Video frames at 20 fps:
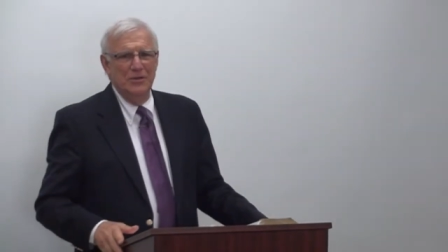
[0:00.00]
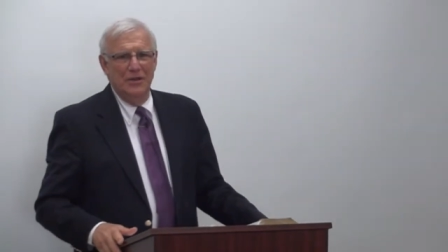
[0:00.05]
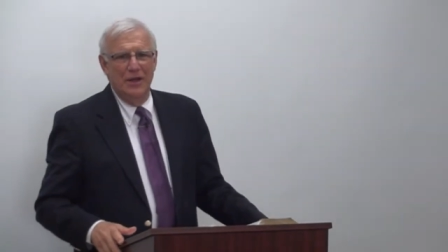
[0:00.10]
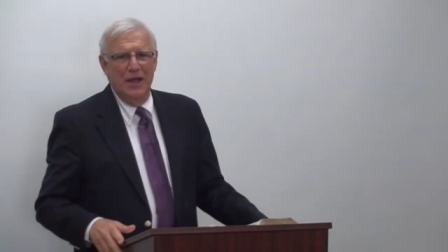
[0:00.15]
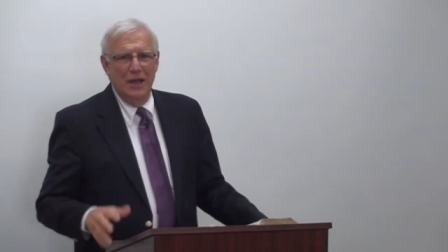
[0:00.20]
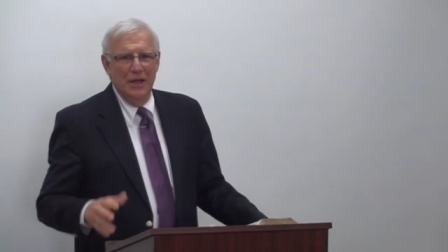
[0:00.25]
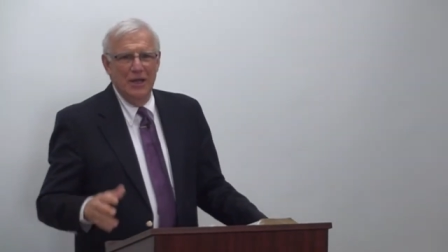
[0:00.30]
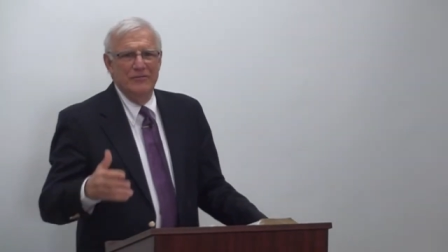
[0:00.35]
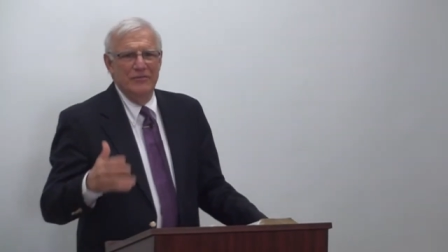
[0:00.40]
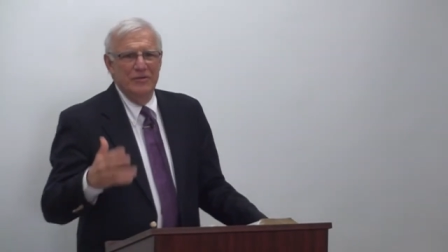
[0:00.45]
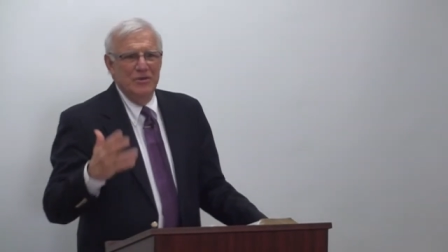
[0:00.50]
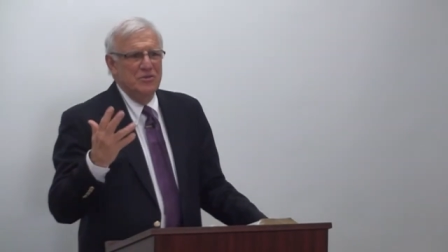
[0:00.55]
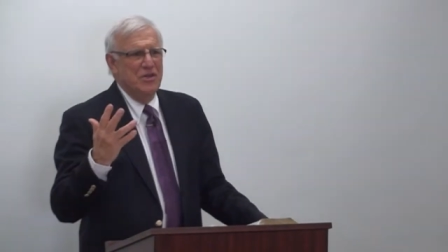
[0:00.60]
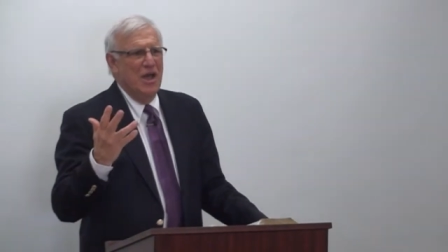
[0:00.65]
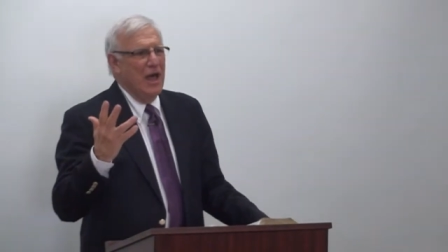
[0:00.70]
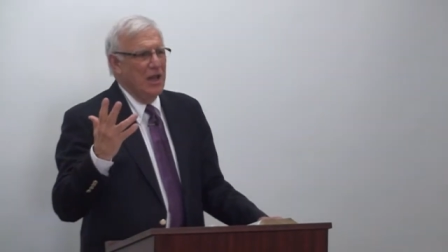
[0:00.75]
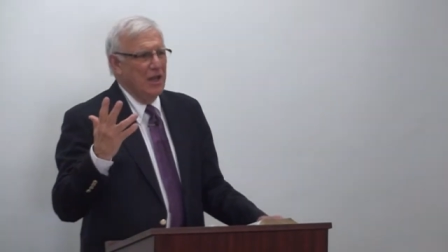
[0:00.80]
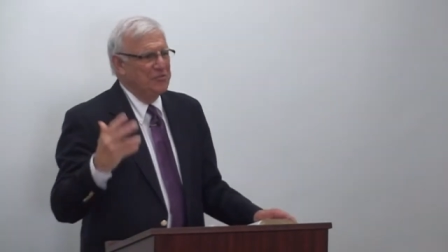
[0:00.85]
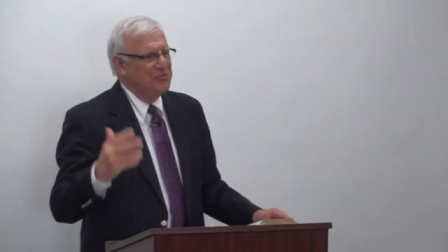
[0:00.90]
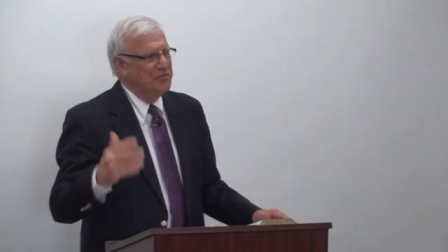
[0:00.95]
and I live in
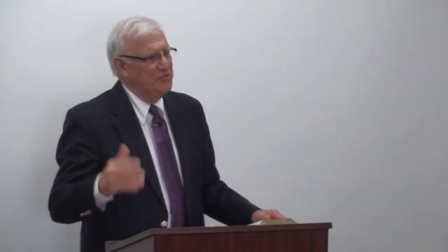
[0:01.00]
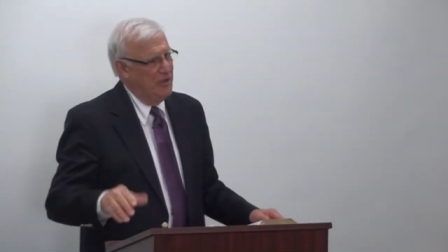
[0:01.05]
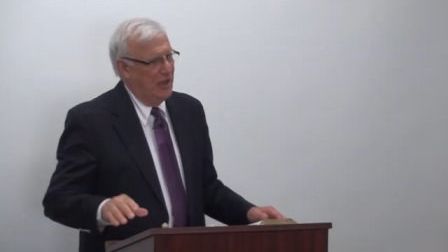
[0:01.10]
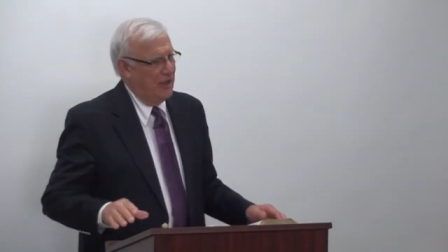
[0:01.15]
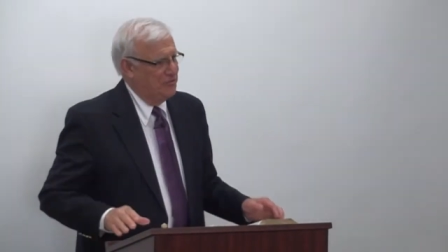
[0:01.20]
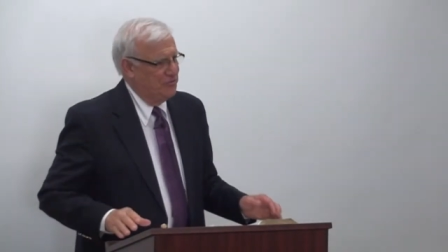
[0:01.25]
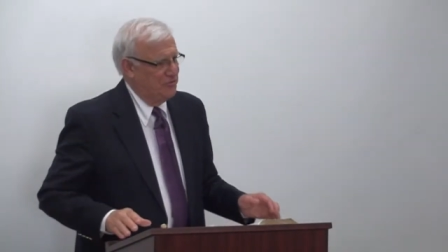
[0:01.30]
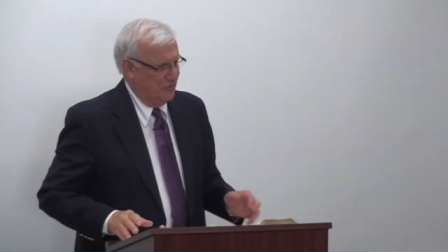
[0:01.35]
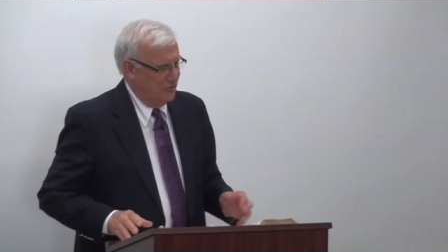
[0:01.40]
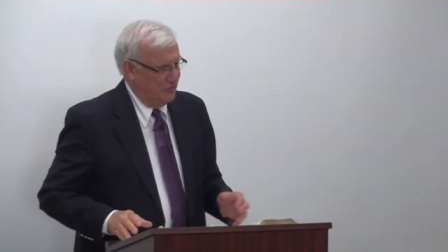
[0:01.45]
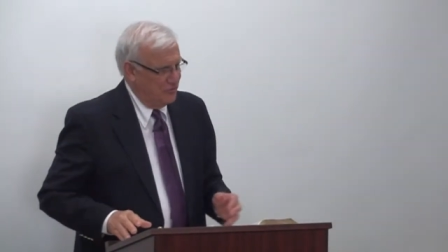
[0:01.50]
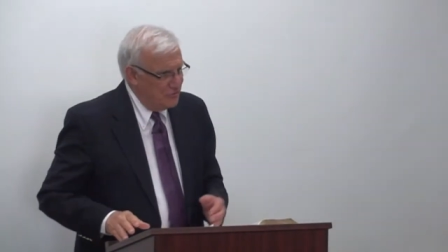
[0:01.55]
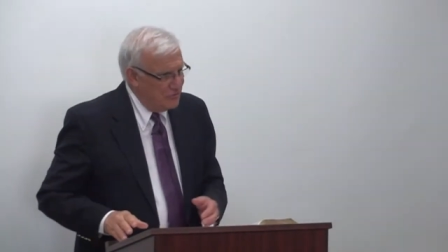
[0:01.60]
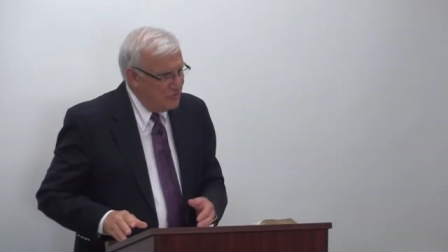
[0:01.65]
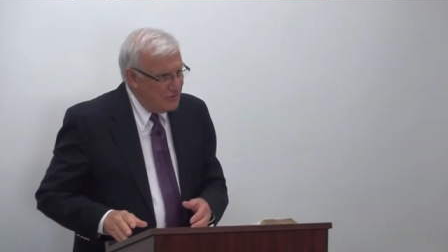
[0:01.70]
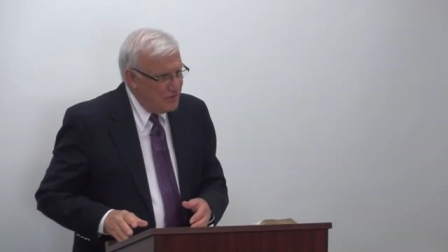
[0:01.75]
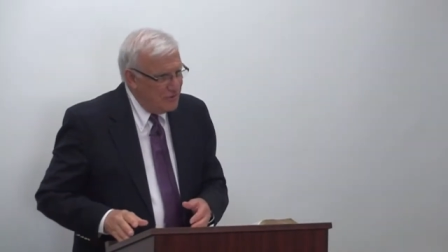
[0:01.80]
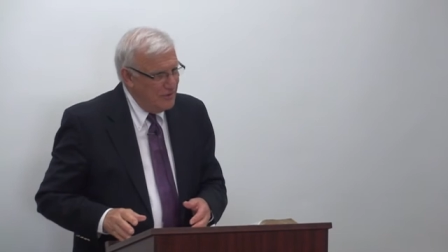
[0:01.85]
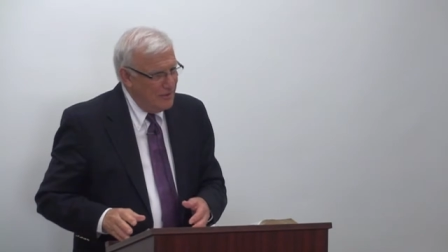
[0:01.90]
Dallas, Texas.